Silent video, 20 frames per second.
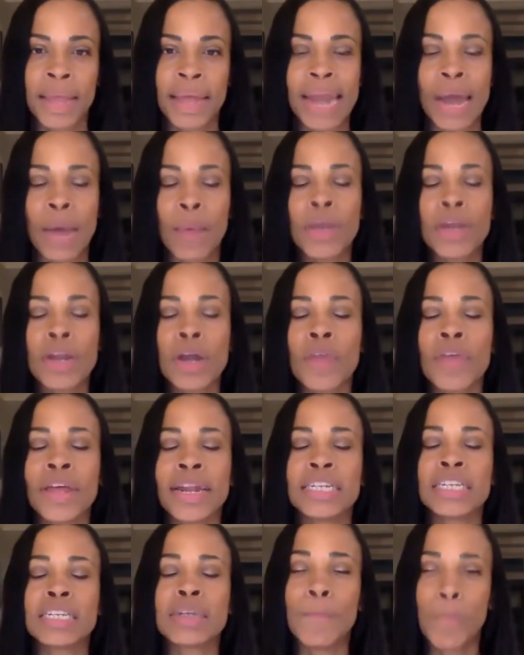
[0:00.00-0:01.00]
Now we know that
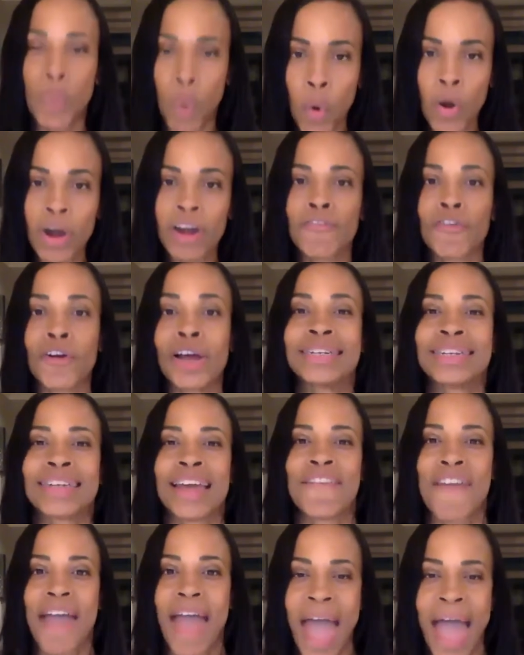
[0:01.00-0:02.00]
it's important for us to
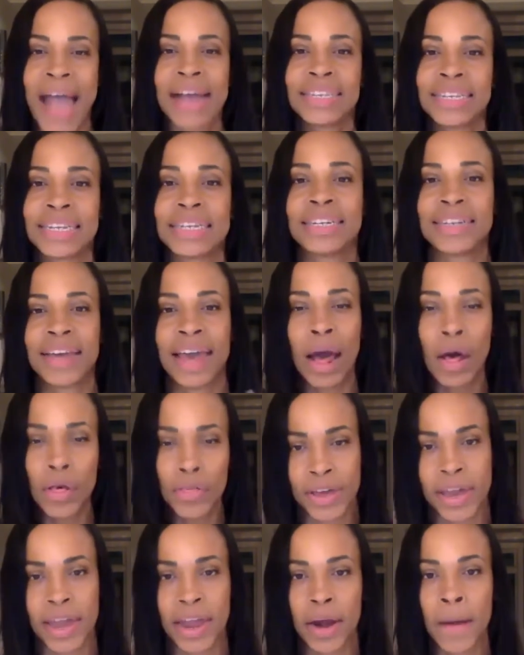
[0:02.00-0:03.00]
have access to
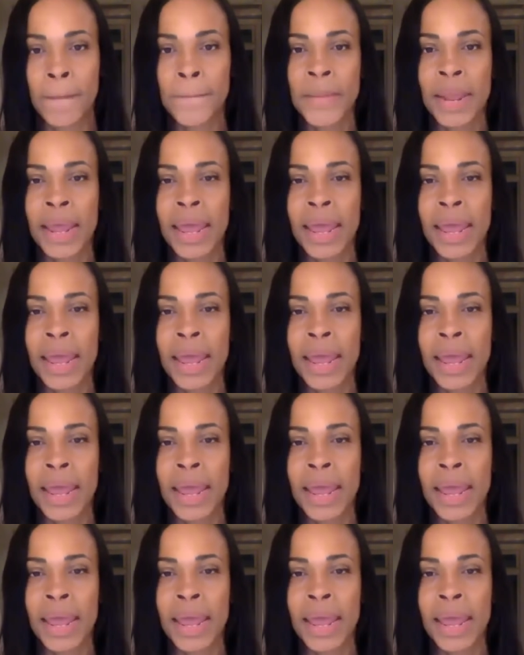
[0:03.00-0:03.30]
healthcare,